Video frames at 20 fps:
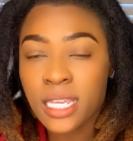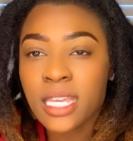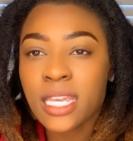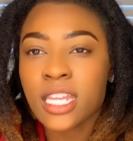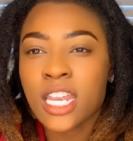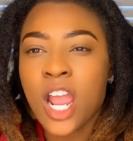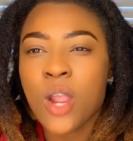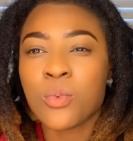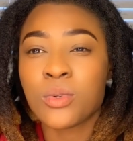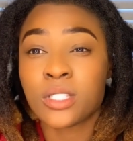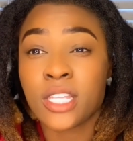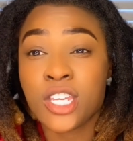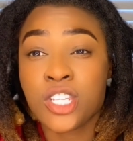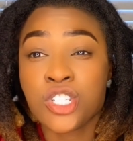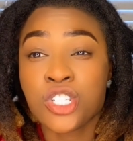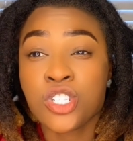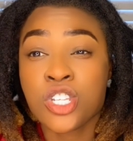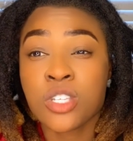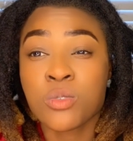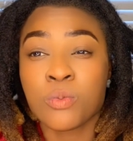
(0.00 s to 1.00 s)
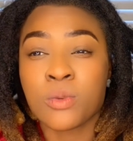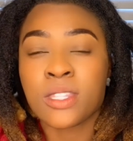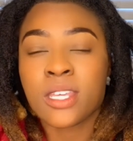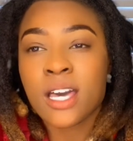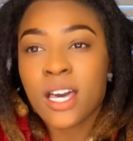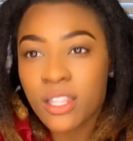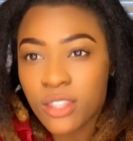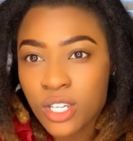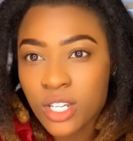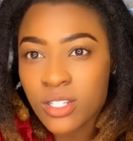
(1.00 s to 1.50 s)
in our relationships with
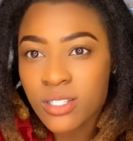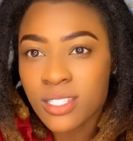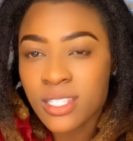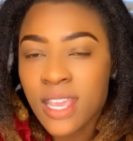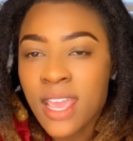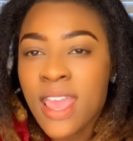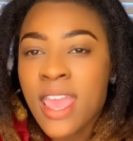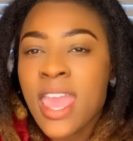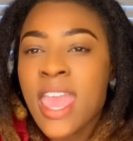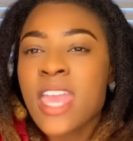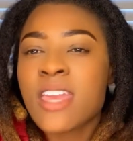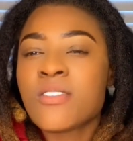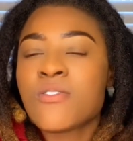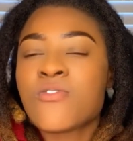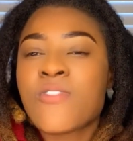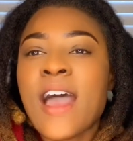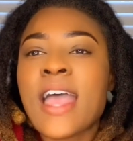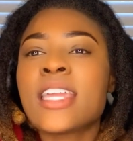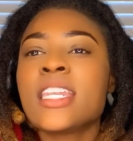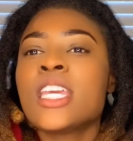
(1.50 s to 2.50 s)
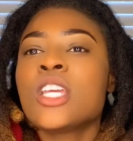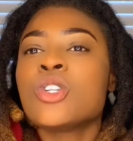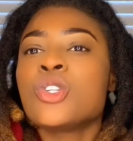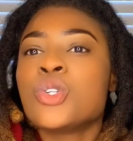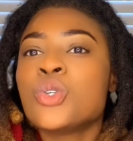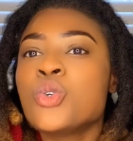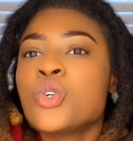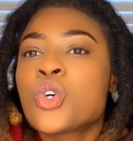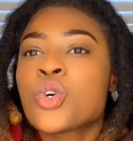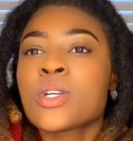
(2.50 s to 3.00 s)
others and finding
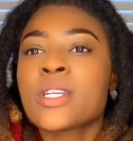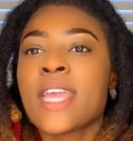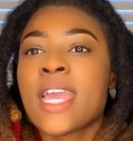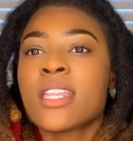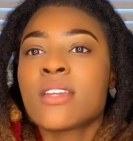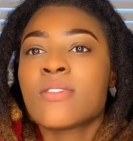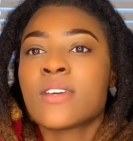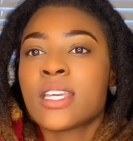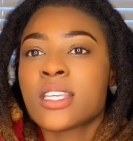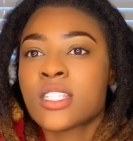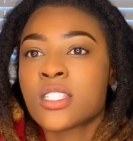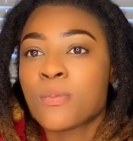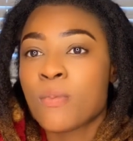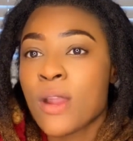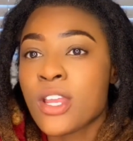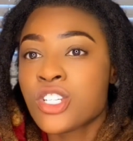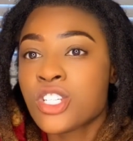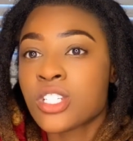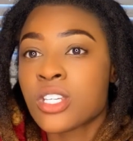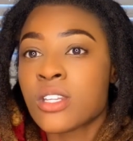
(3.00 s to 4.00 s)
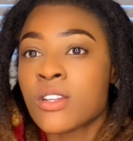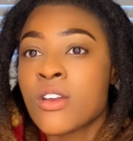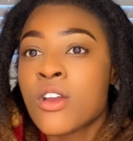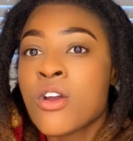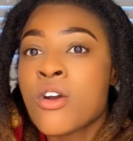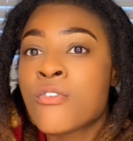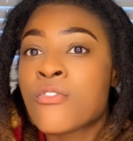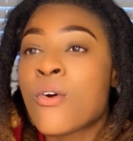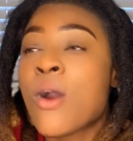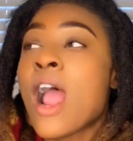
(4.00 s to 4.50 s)
new creative expression
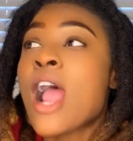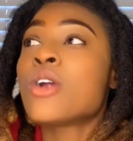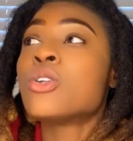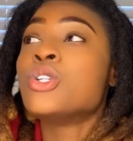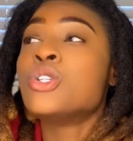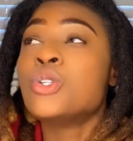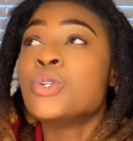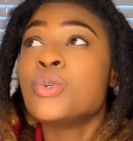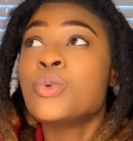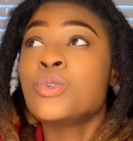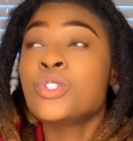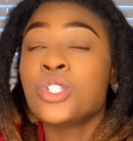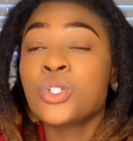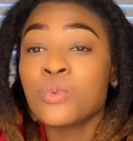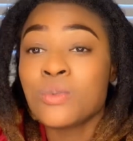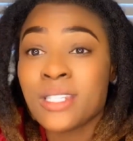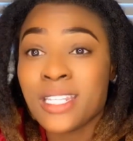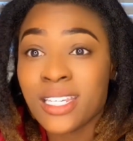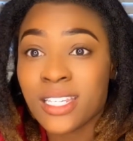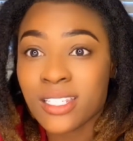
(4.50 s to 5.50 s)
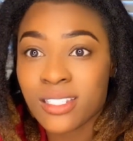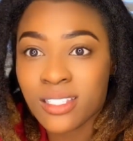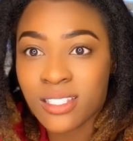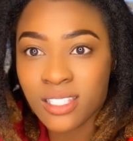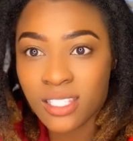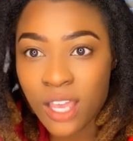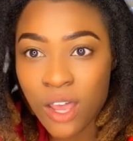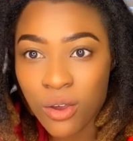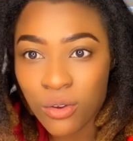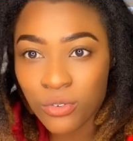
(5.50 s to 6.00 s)
for our new unique
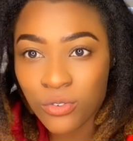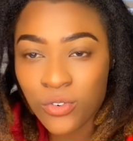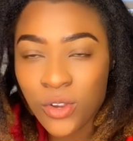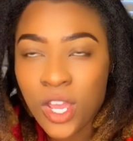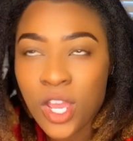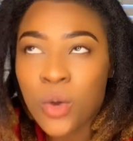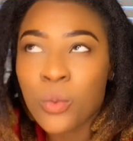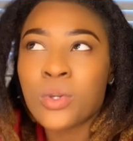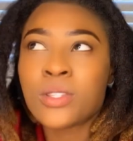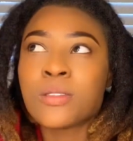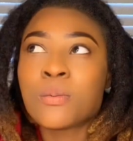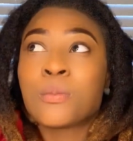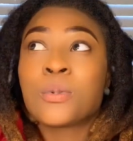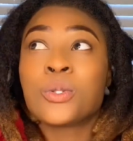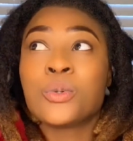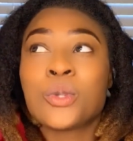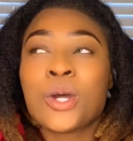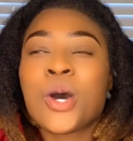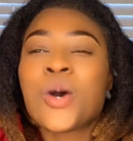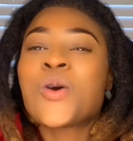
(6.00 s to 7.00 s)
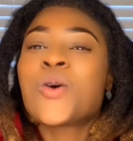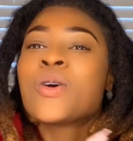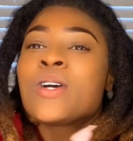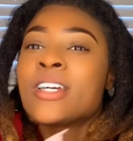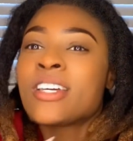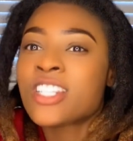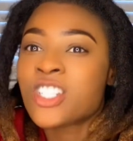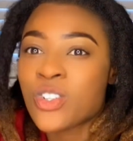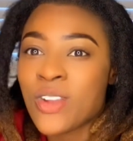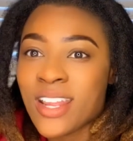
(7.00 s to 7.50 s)
self with the Pluto
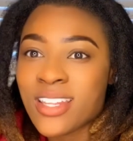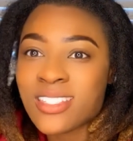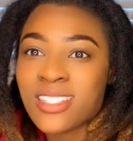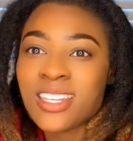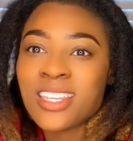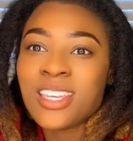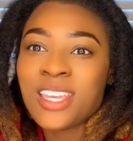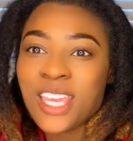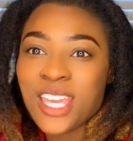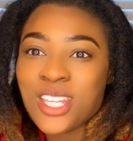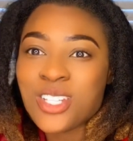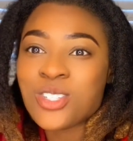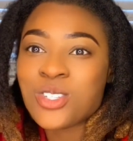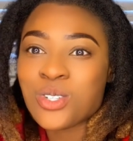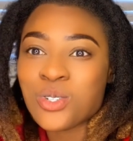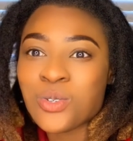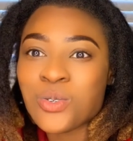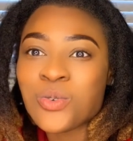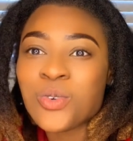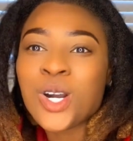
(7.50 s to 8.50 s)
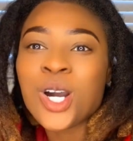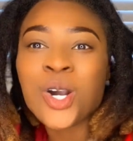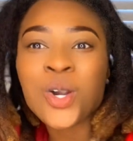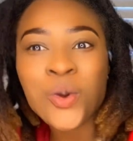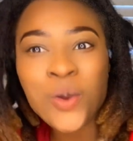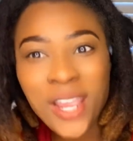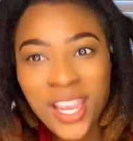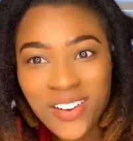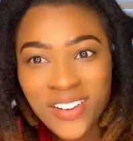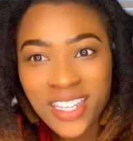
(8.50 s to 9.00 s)
transiting into
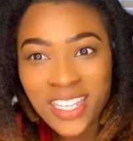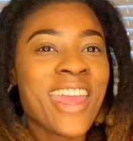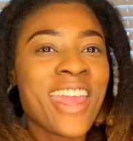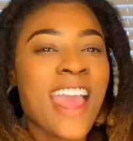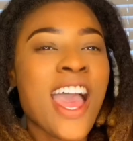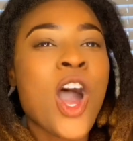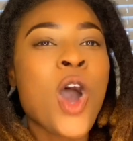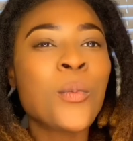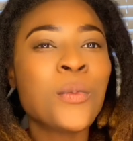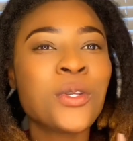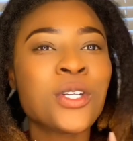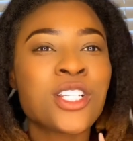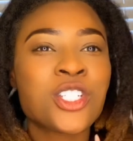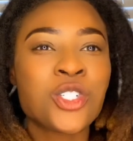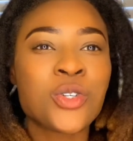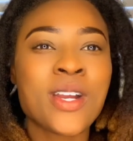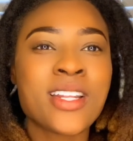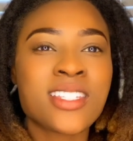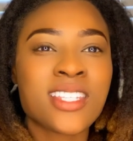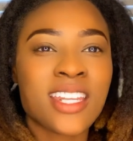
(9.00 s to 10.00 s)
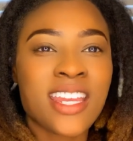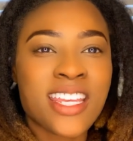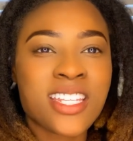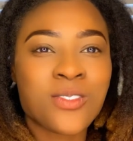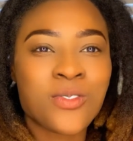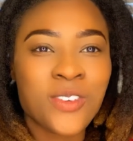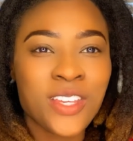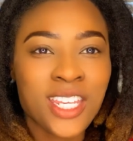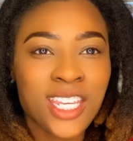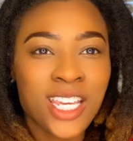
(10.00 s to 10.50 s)
Aquarius. I hope you're enjoying
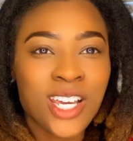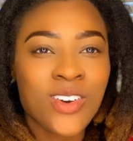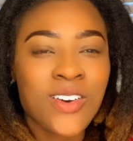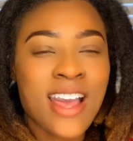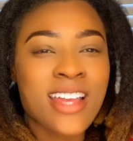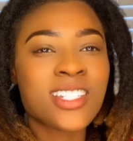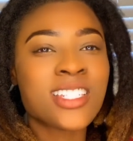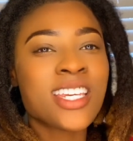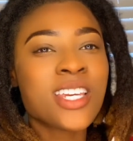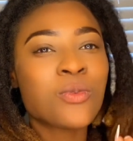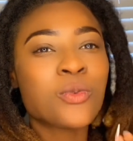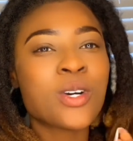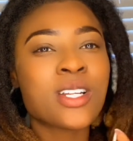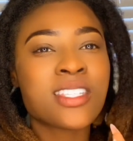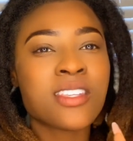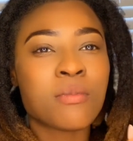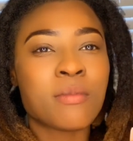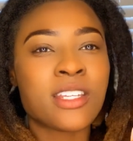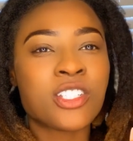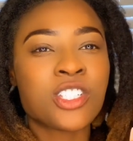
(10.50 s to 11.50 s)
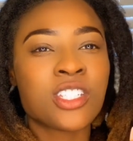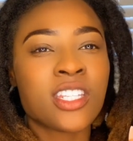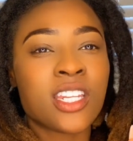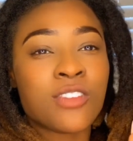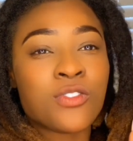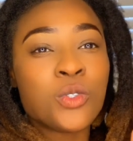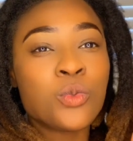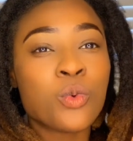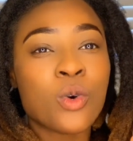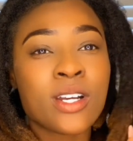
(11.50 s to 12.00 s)
today's video. I did want to mention that
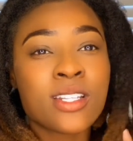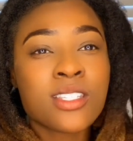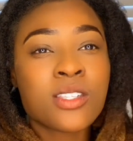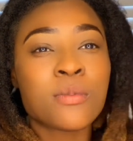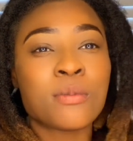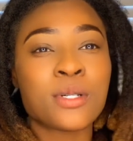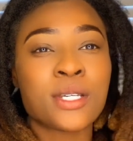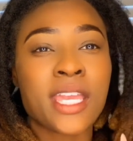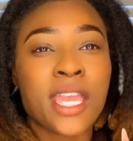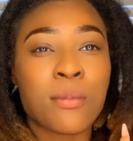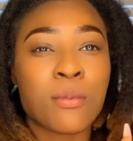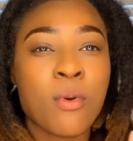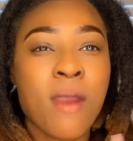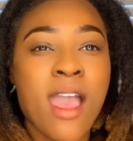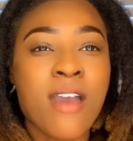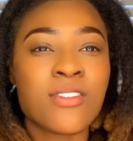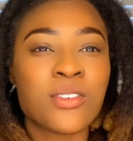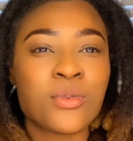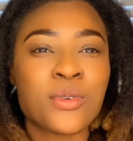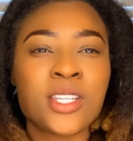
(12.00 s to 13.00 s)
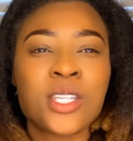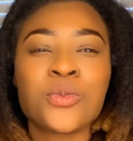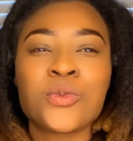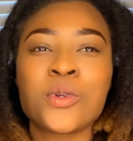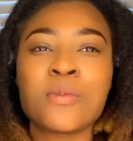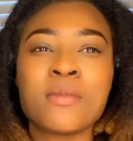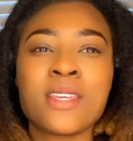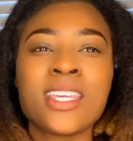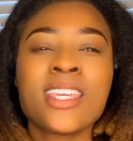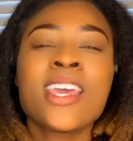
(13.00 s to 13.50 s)
if you want to book a private reading
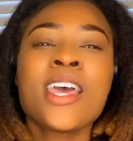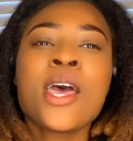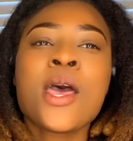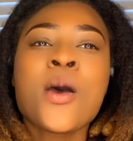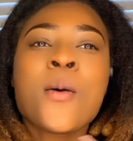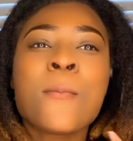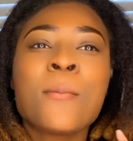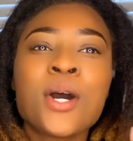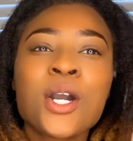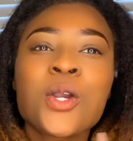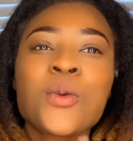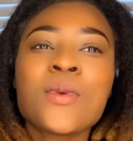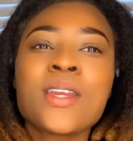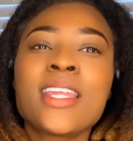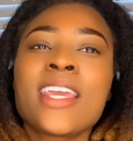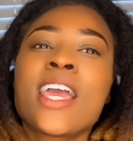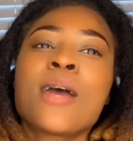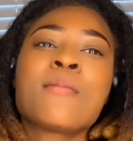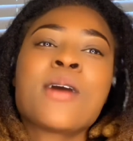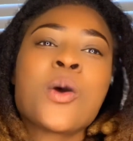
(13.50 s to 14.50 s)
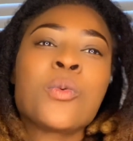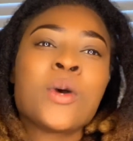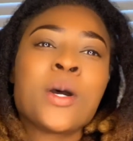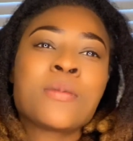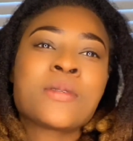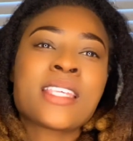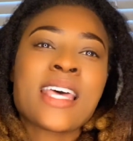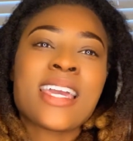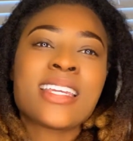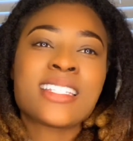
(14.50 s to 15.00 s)
with me, book a reading at my
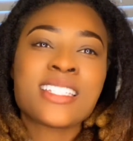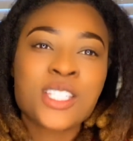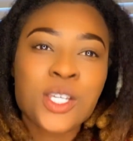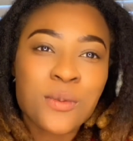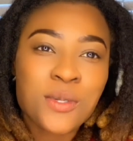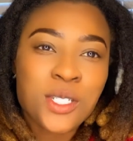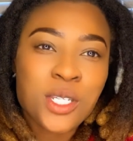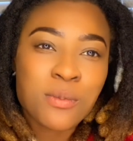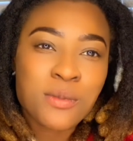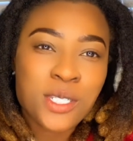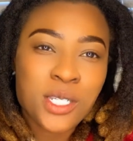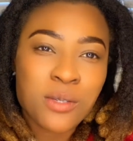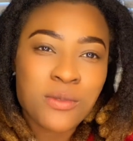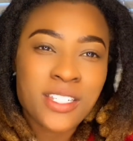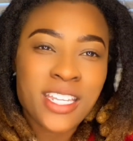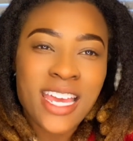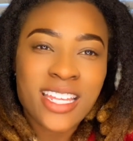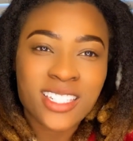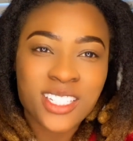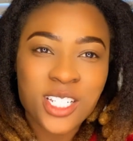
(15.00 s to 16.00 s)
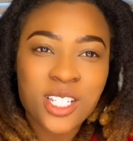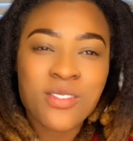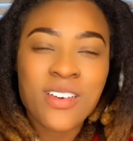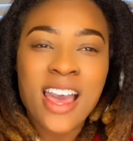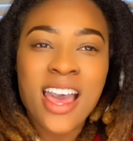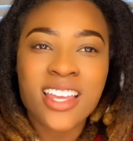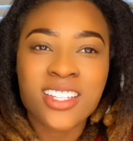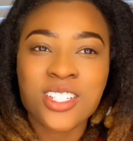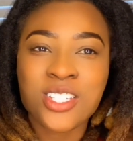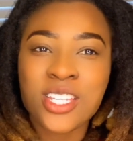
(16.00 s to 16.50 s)
website,
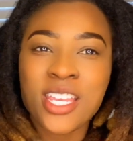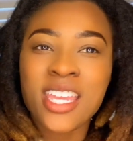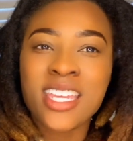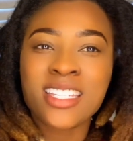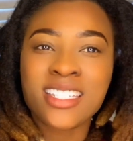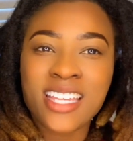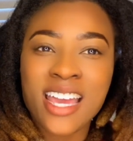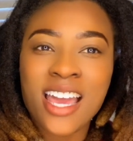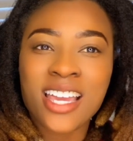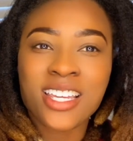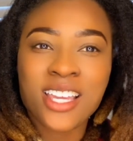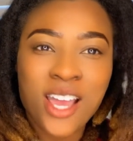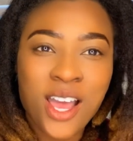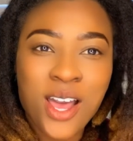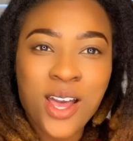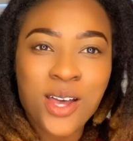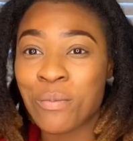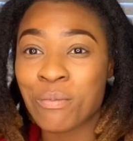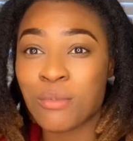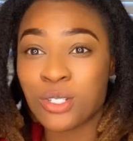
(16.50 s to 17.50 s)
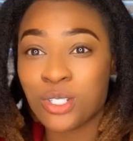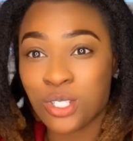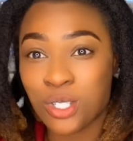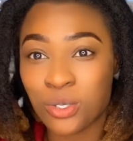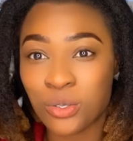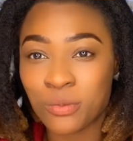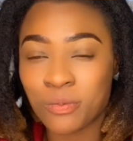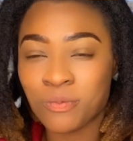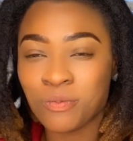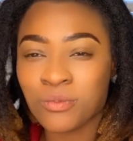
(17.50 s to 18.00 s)
www.loveashay.com.
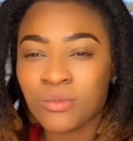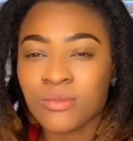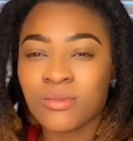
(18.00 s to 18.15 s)
2.